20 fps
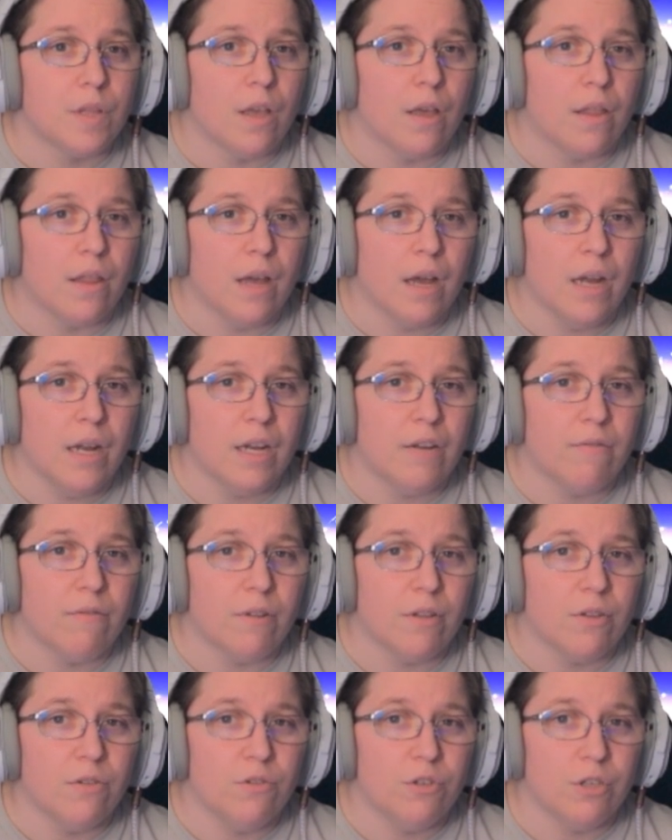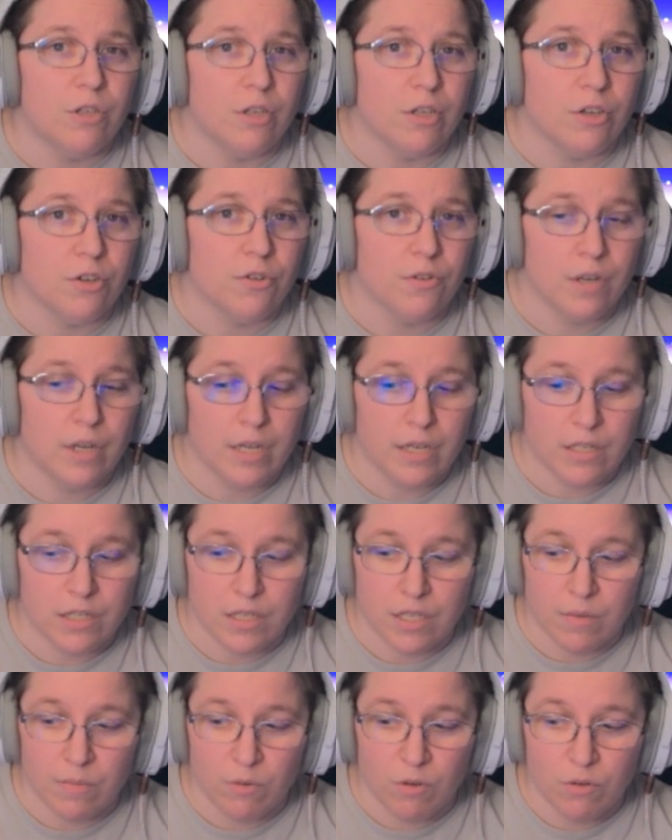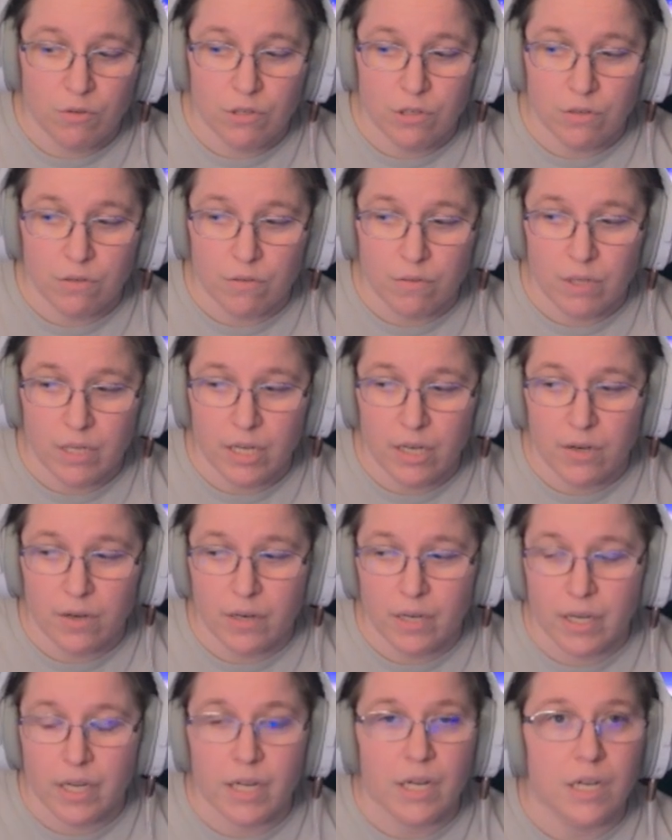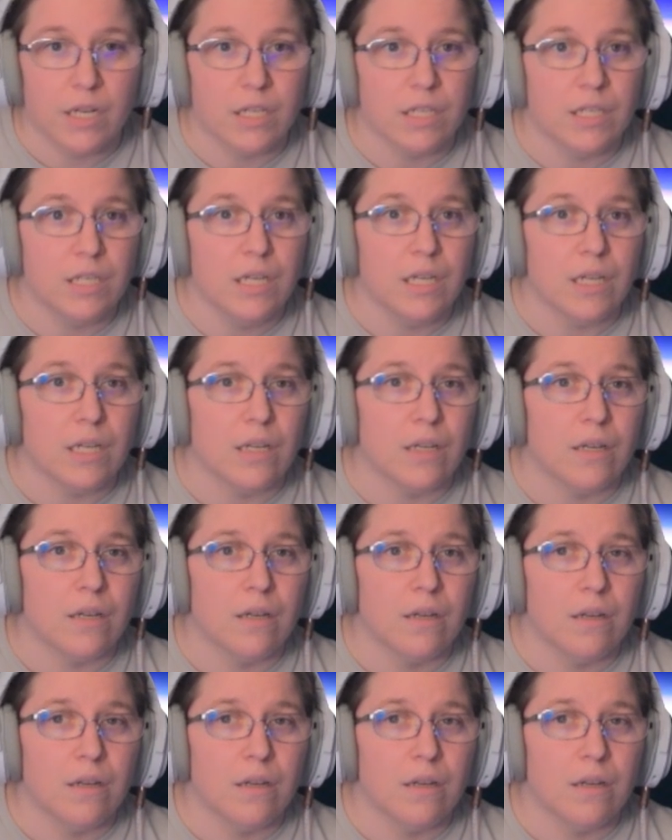That evolution creates the emotional layering in a scene.